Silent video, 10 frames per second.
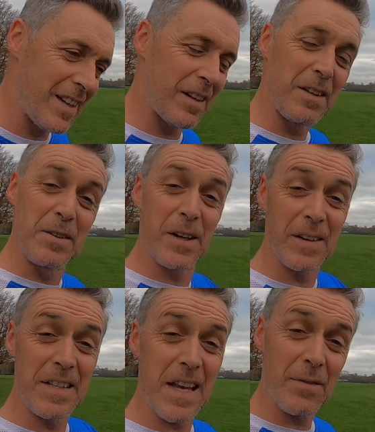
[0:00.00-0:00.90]
I've got to do
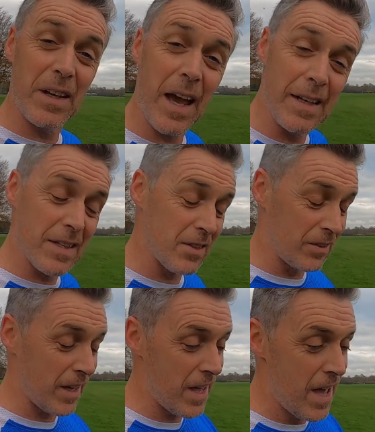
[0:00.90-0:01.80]
37k this
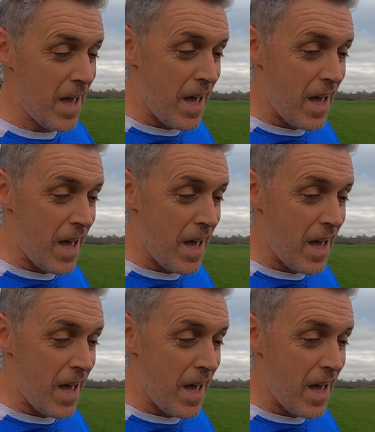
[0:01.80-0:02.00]
Sunday.